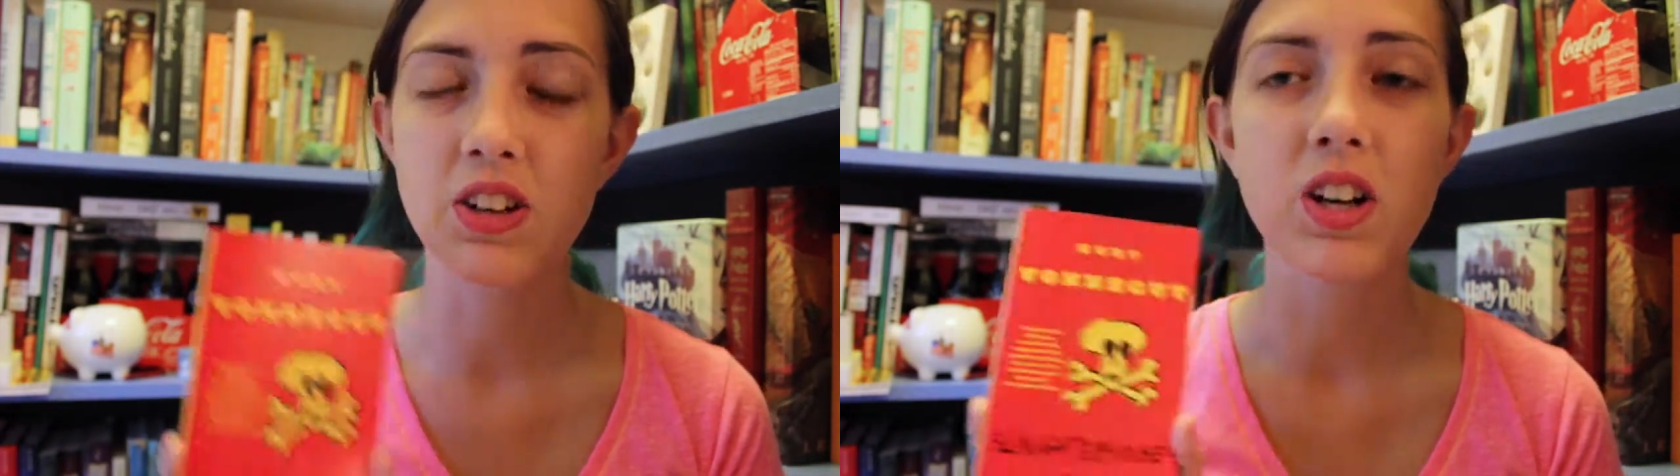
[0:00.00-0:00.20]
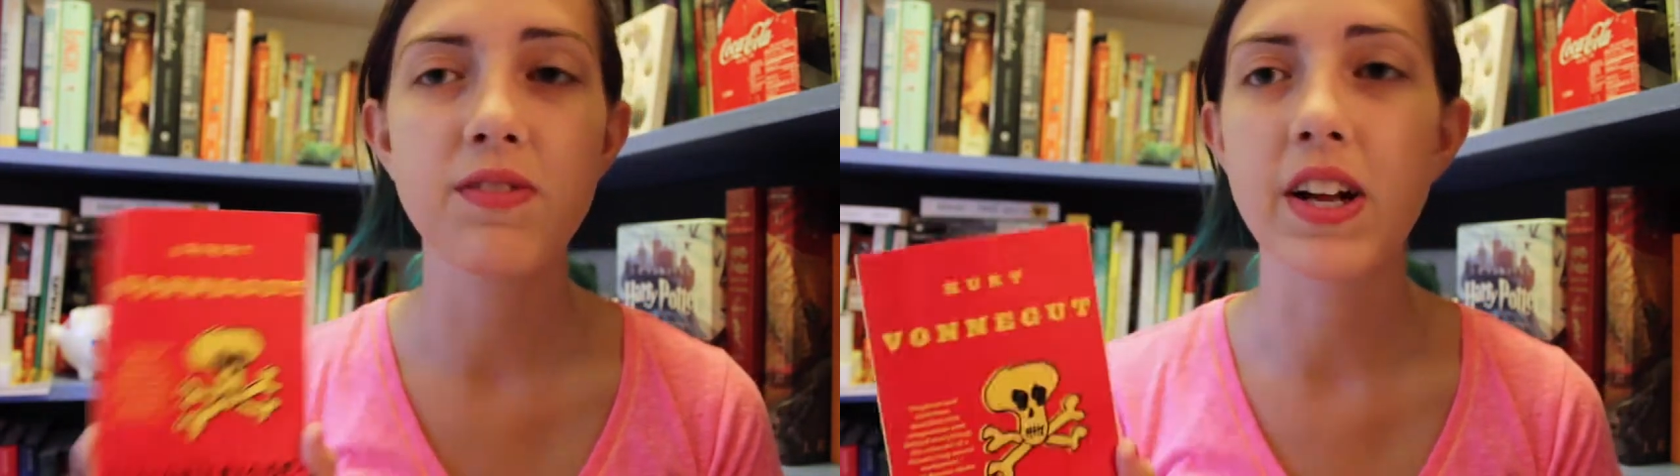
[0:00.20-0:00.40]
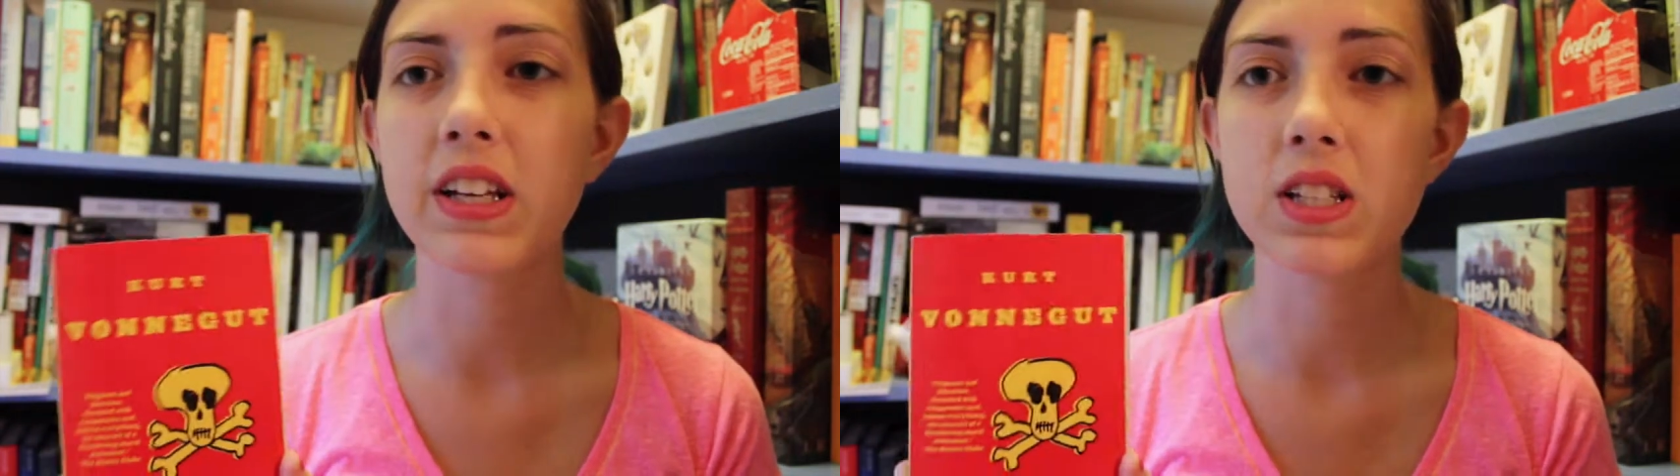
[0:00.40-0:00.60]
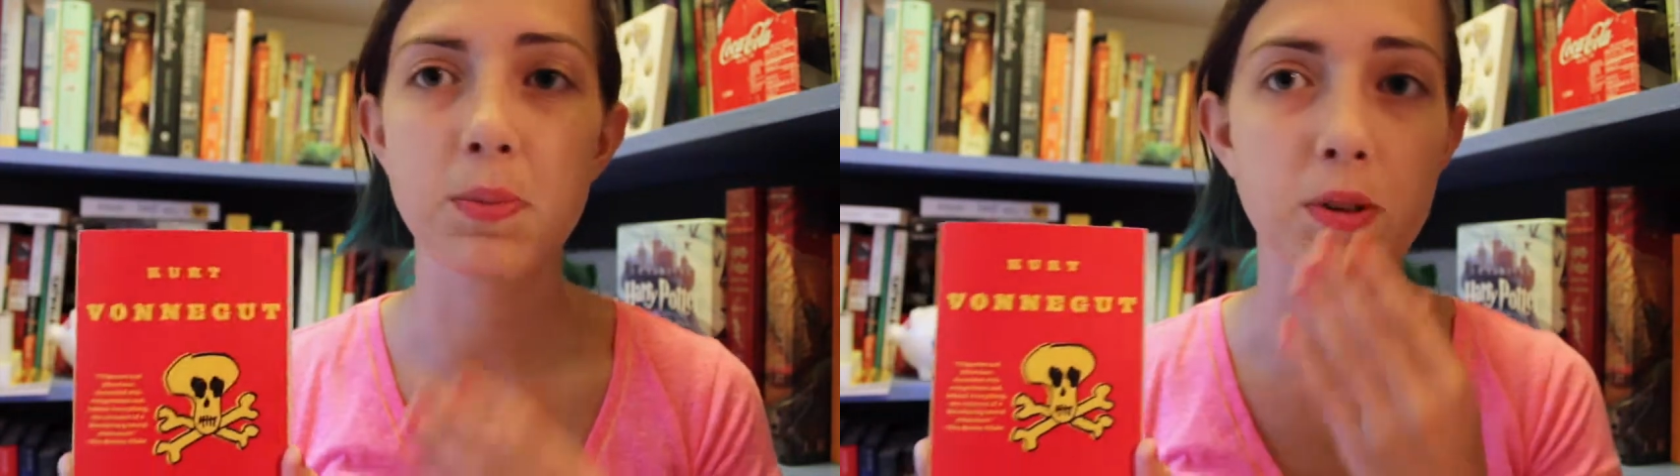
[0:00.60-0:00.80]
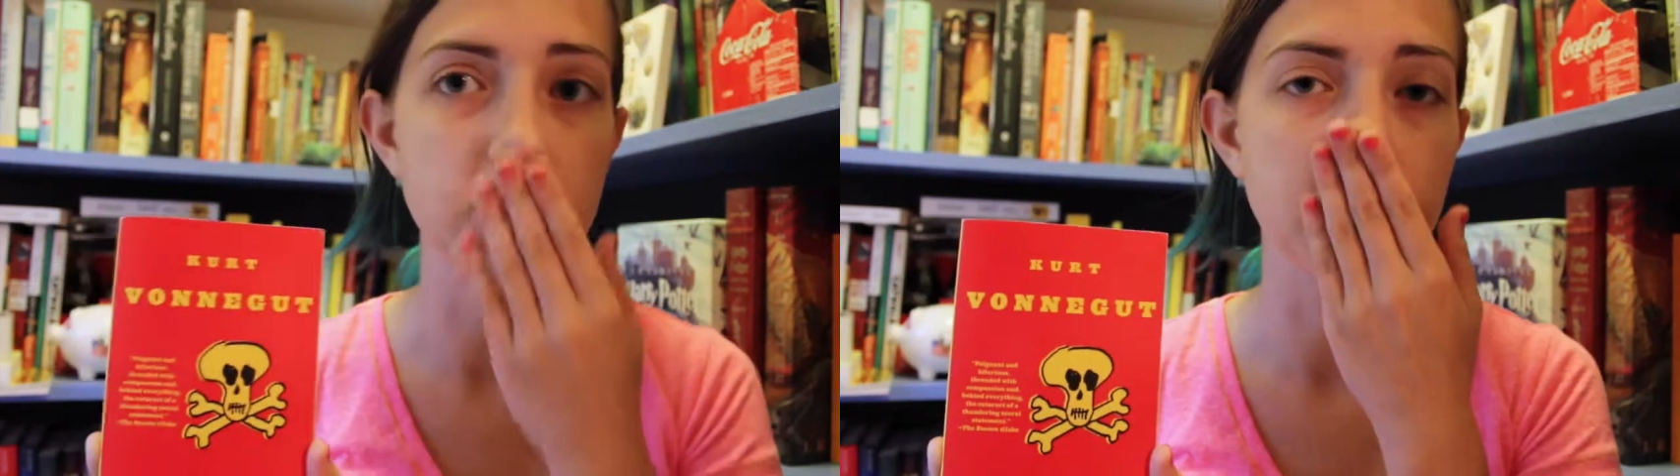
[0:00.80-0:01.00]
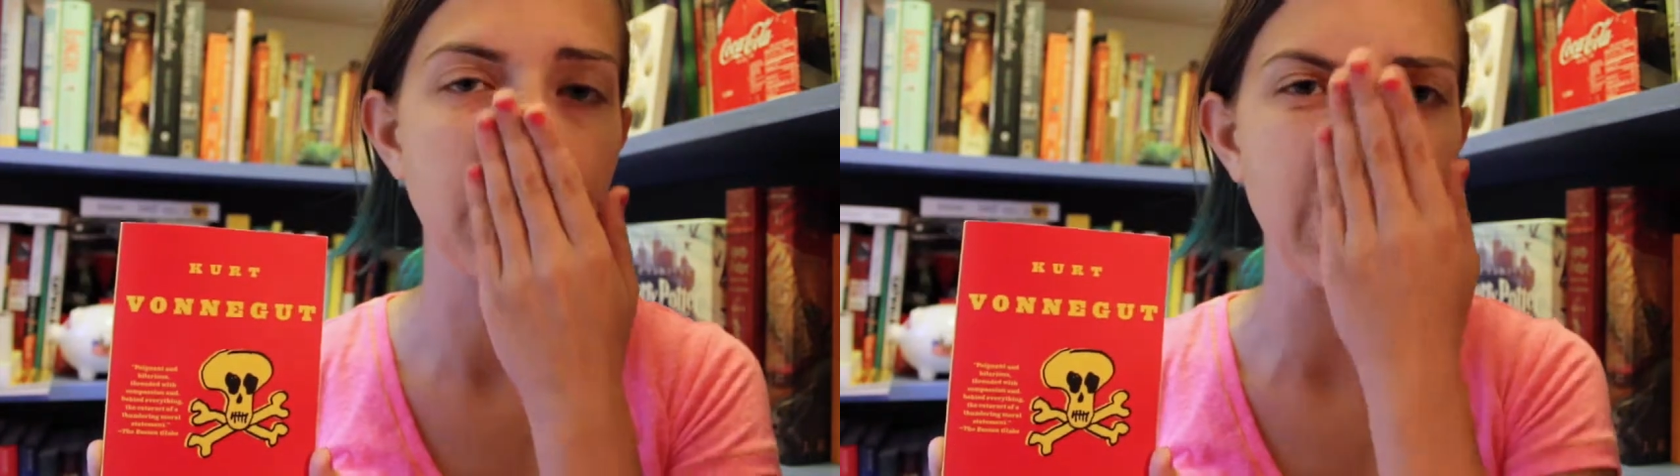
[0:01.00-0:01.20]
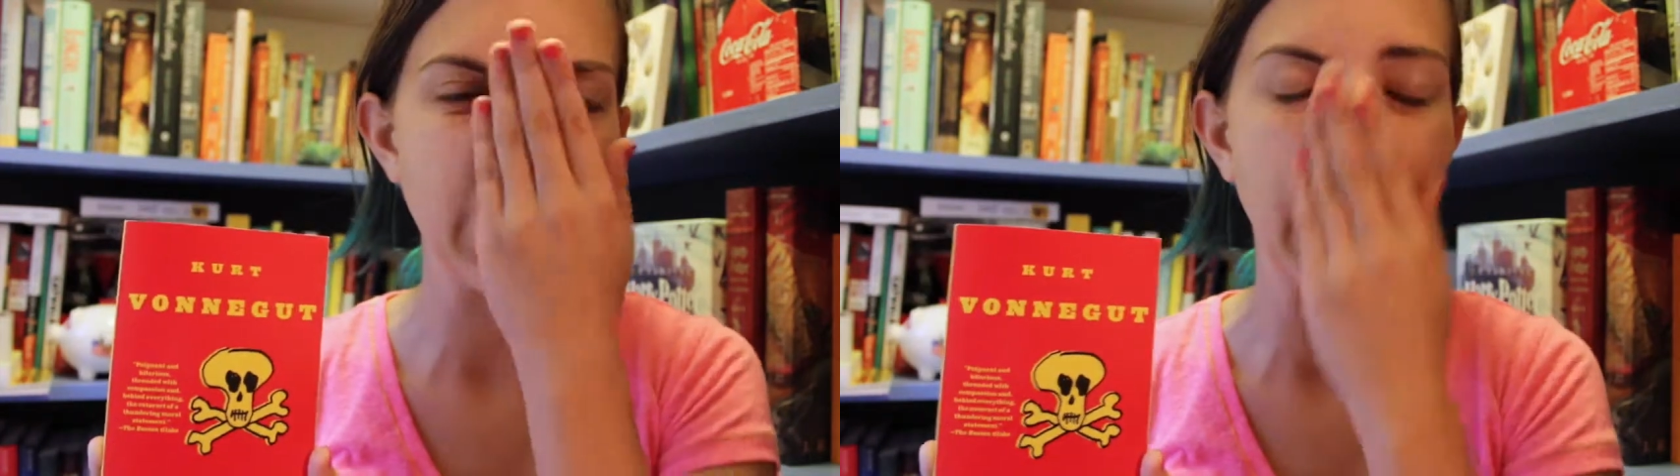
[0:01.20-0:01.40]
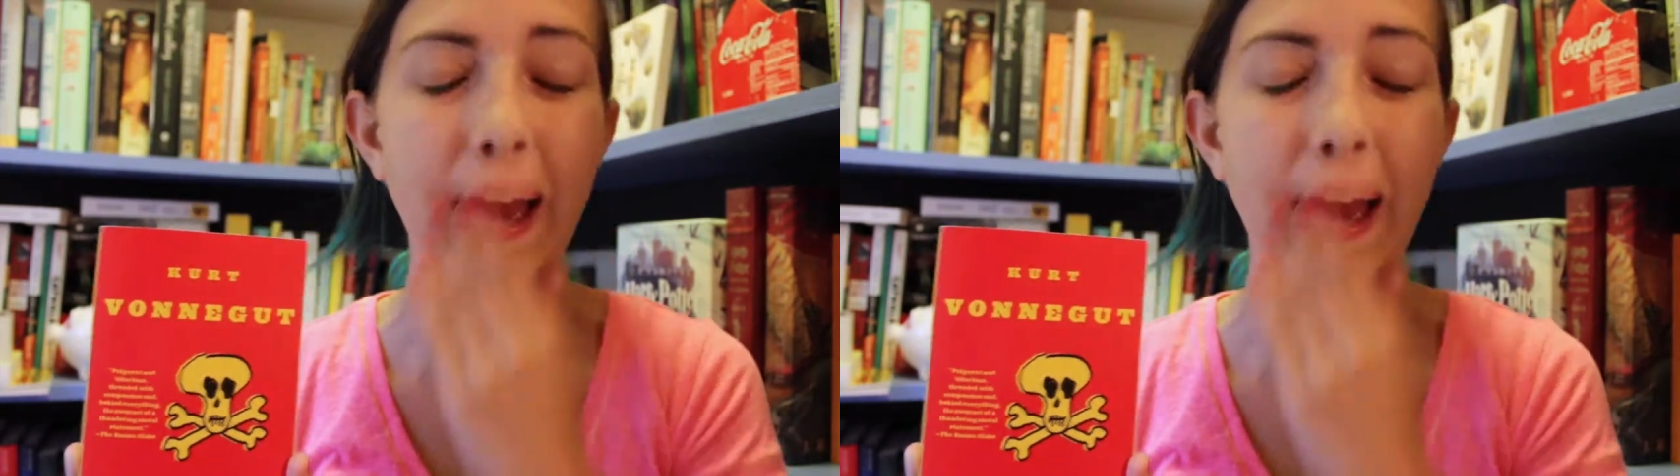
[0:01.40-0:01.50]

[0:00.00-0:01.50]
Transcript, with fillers: Kurt Vonnegut's books are really good.